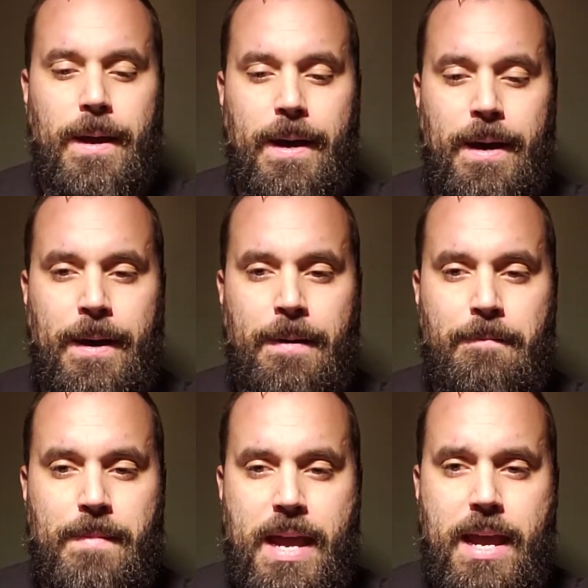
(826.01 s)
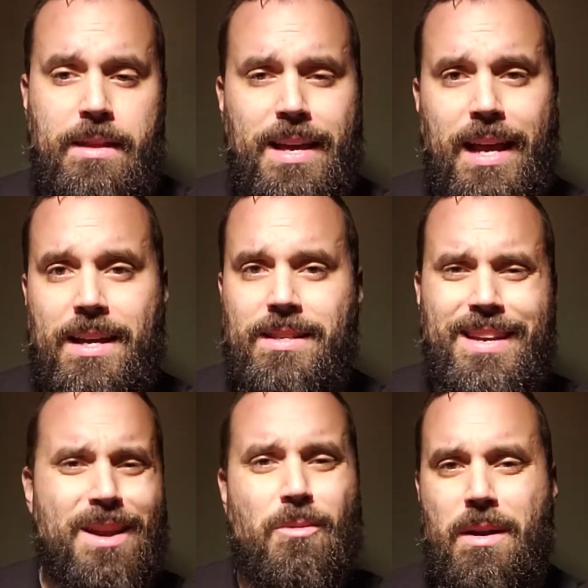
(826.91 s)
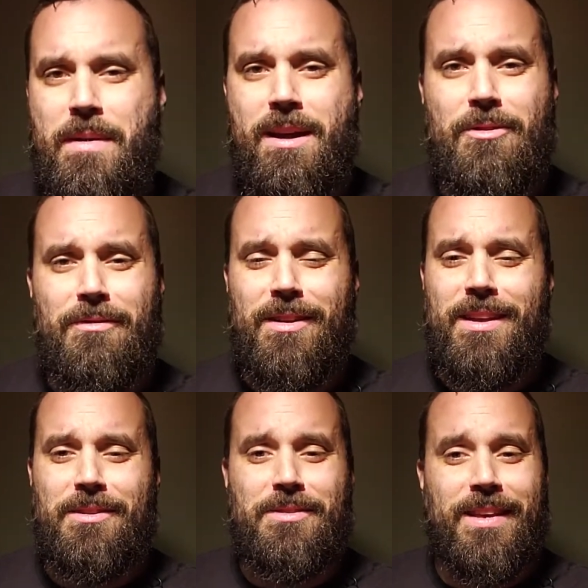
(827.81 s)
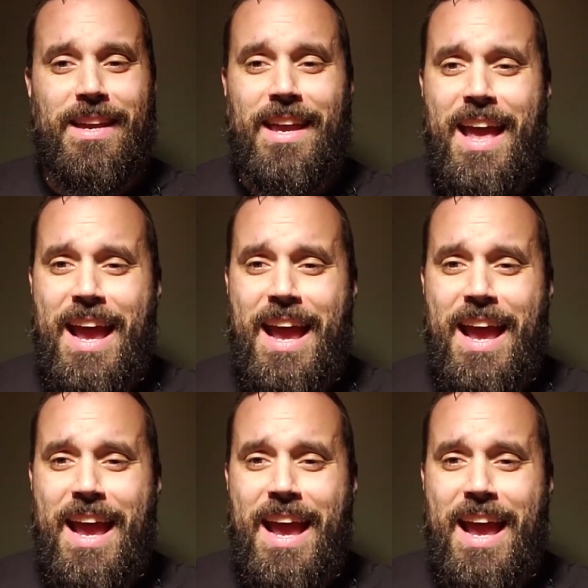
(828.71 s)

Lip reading: And like I said in one of my other videos,